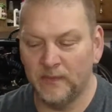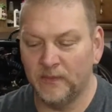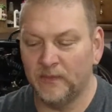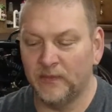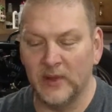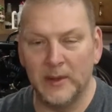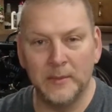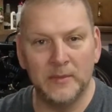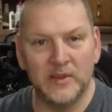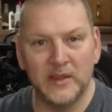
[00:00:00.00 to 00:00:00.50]

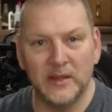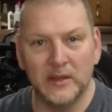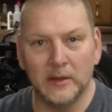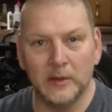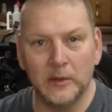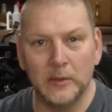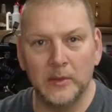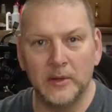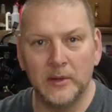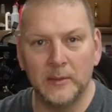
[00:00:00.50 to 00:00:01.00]
flimsy
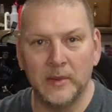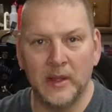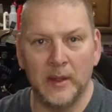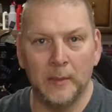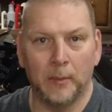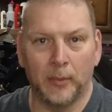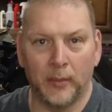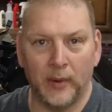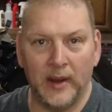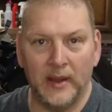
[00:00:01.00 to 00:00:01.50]
aluminum,
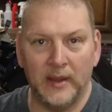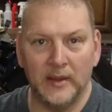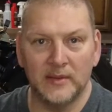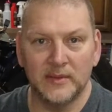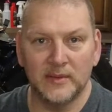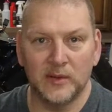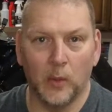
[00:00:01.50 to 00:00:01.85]
it breaks.